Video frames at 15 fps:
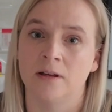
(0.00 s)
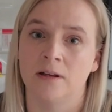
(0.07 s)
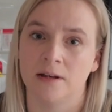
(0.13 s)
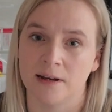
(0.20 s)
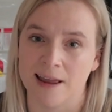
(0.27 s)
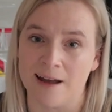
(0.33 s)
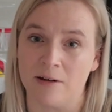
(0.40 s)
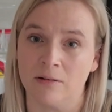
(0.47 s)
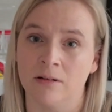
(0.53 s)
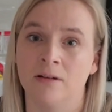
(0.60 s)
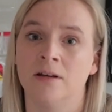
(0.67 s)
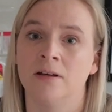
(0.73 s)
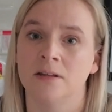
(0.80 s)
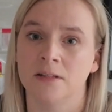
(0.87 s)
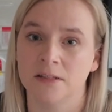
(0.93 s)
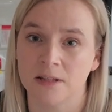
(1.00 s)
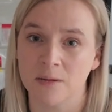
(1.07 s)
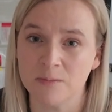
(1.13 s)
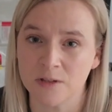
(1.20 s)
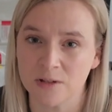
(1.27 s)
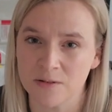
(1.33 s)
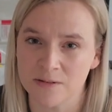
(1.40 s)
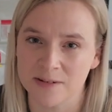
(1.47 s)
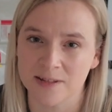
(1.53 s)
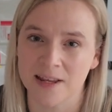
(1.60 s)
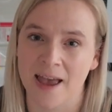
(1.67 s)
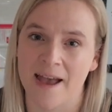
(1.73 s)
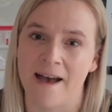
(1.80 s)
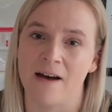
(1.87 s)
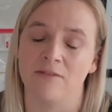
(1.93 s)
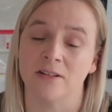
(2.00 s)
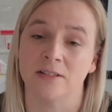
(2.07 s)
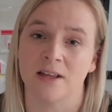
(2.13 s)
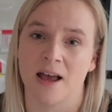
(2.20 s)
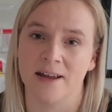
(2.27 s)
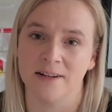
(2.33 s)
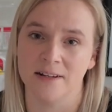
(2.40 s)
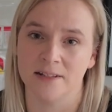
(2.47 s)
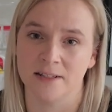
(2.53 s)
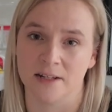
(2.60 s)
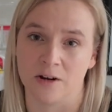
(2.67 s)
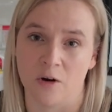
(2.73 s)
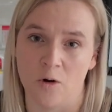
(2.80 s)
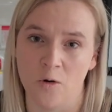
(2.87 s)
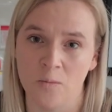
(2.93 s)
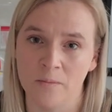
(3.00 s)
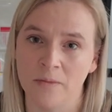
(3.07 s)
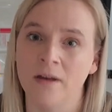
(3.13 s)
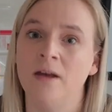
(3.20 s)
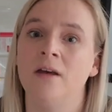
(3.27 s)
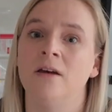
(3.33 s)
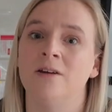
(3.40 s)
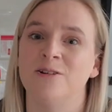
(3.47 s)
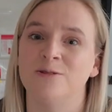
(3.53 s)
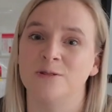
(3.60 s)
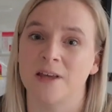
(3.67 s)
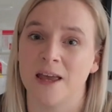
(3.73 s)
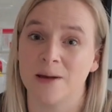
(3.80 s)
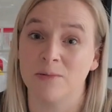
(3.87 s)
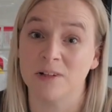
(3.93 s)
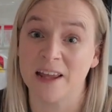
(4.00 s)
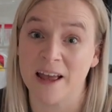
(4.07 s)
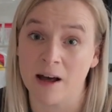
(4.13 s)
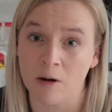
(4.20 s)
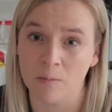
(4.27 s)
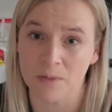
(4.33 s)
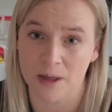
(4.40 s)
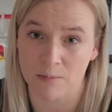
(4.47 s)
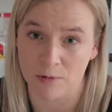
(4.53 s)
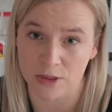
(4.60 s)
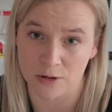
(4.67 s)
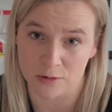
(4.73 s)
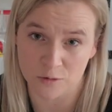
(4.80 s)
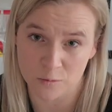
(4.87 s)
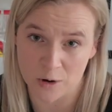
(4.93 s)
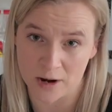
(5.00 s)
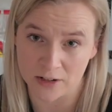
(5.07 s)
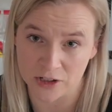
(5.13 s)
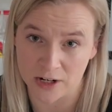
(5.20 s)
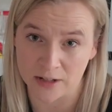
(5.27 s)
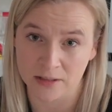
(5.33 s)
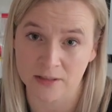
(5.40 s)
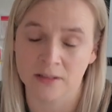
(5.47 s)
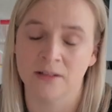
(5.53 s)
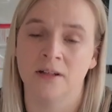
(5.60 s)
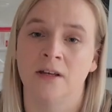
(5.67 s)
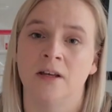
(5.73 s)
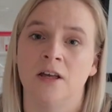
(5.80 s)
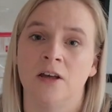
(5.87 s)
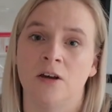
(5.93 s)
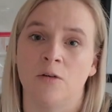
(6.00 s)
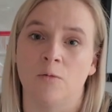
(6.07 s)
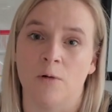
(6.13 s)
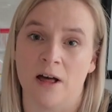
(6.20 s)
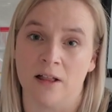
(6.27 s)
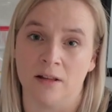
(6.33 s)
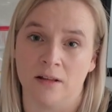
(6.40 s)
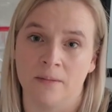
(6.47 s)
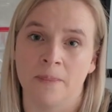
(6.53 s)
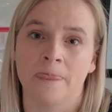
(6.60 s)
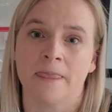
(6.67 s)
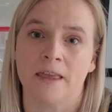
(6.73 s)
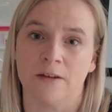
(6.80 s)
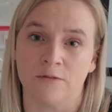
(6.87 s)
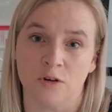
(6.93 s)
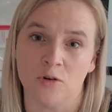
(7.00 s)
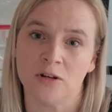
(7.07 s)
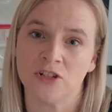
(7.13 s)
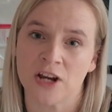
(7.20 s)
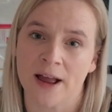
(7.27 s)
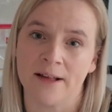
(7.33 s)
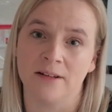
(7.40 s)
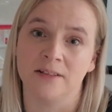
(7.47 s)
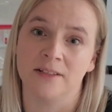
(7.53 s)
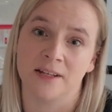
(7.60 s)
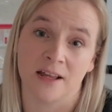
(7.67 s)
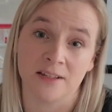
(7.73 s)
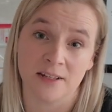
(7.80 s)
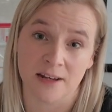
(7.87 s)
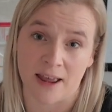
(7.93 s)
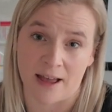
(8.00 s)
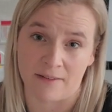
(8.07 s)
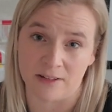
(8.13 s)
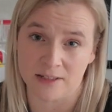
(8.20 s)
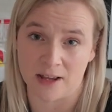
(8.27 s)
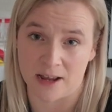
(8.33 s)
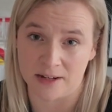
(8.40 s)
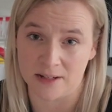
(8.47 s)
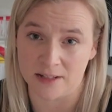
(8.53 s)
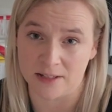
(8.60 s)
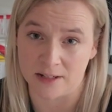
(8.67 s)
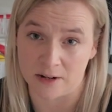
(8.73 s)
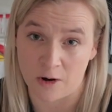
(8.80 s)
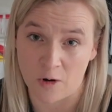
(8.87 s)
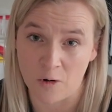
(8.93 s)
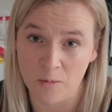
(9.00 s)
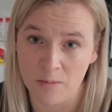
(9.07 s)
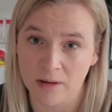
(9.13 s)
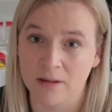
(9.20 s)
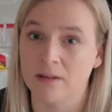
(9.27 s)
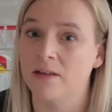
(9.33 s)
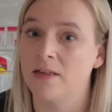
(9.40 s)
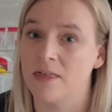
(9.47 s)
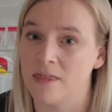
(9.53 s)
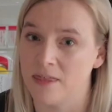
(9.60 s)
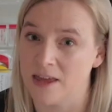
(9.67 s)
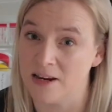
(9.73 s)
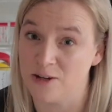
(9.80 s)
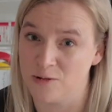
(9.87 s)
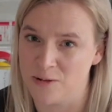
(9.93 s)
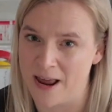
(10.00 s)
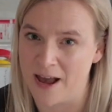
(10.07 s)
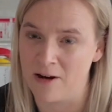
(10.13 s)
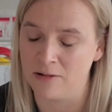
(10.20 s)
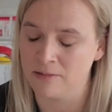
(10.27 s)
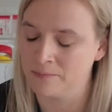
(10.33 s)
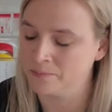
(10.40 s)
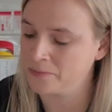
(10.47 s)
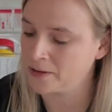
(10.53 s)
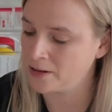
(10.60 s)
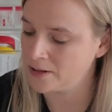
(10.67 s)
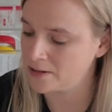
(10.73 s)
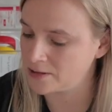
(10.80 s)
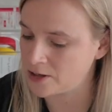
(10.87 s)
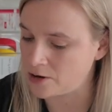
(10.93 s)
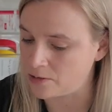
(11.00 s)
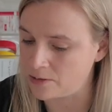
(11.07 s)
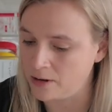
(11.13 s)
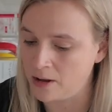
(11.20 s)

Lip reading: Now, some students have a scientist at home who's able to help them with those projects. Well, if your child doesn't have a scientist at home, they do now. So,